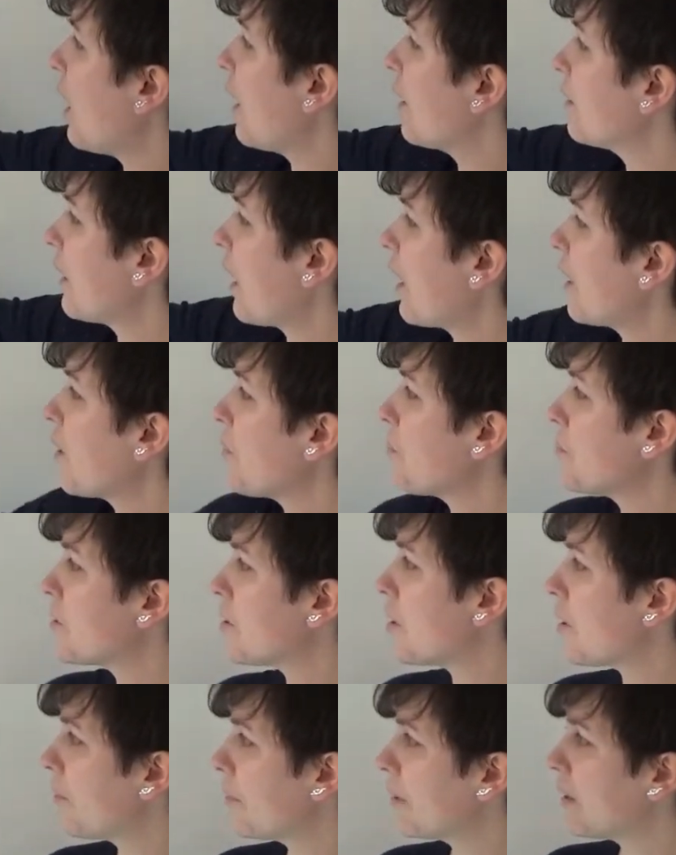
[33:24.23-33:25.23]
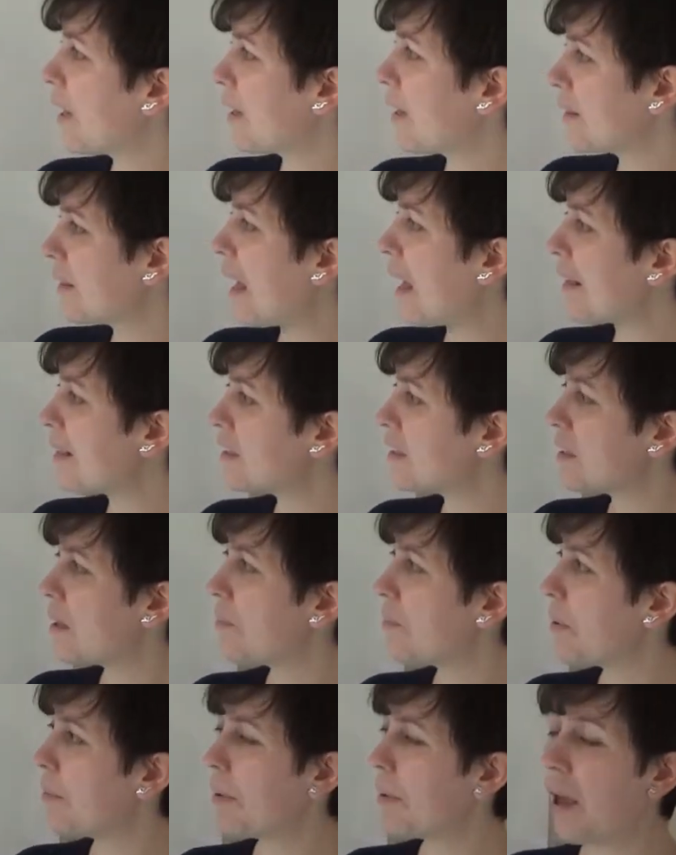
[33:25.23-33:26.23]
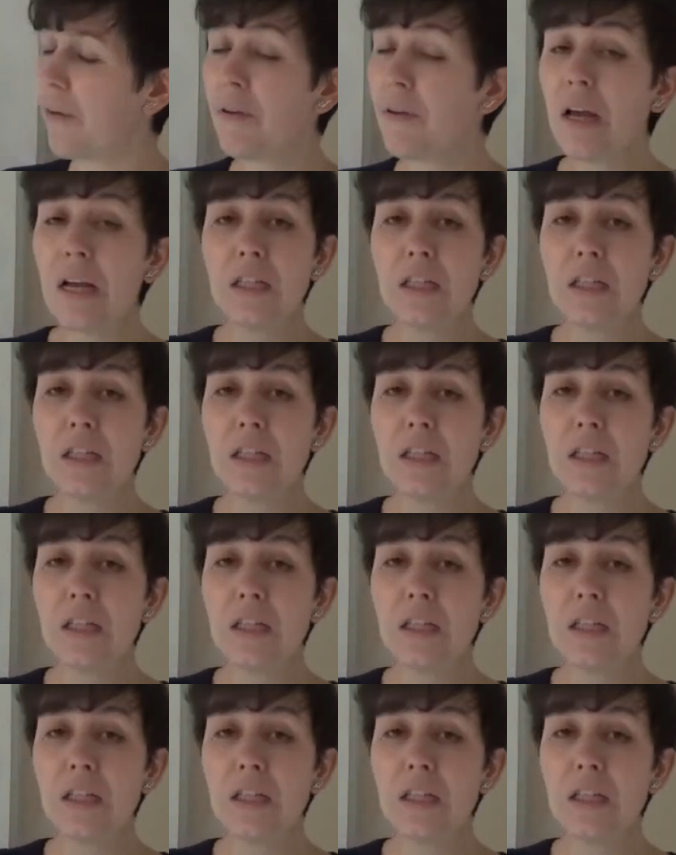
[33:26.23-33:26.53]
And I am observing that is the PPF.